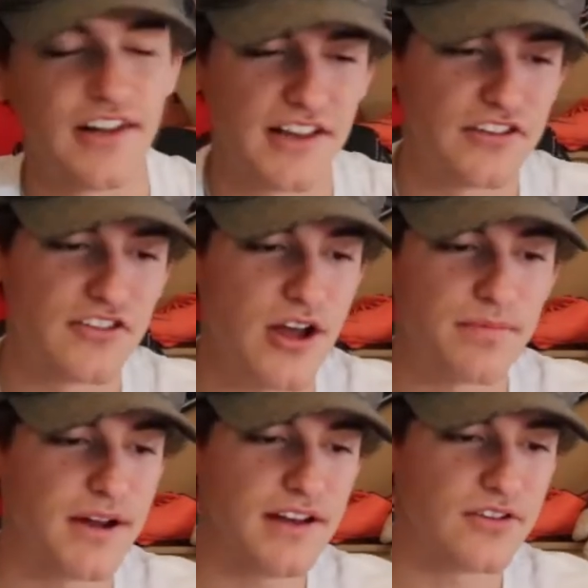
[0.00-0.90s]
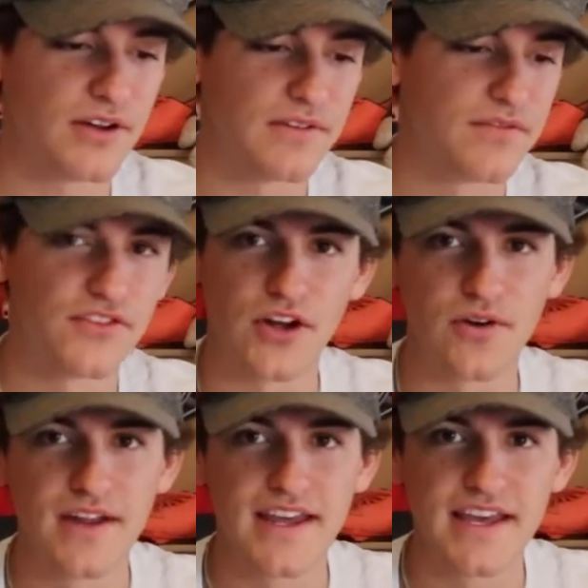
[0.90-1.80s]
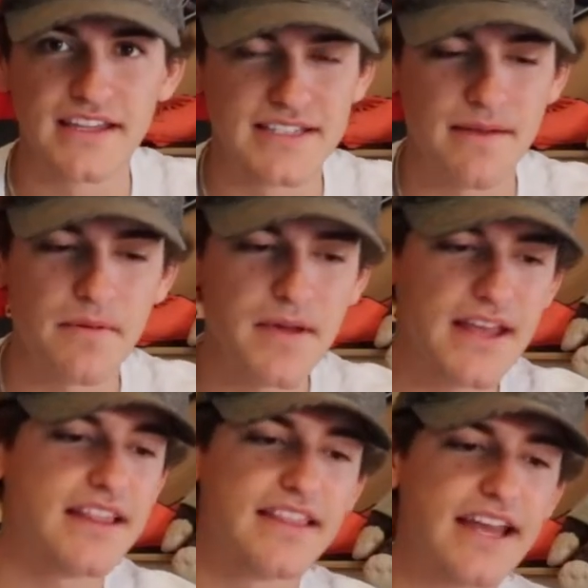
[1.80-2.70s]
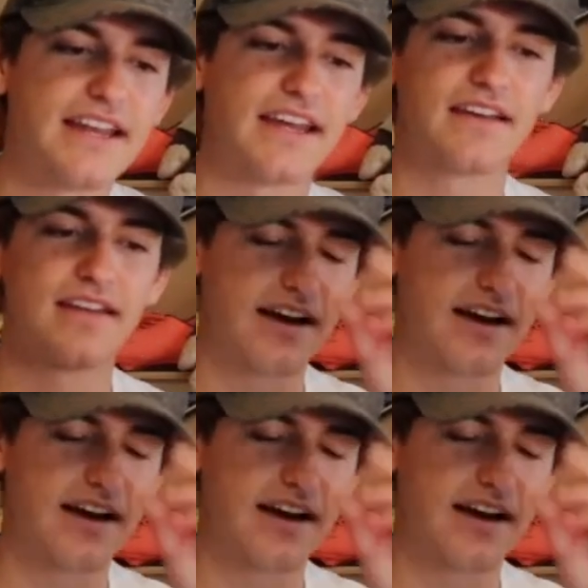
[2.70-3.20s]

let's just hop right into it. So the Tampa Bay Lightning,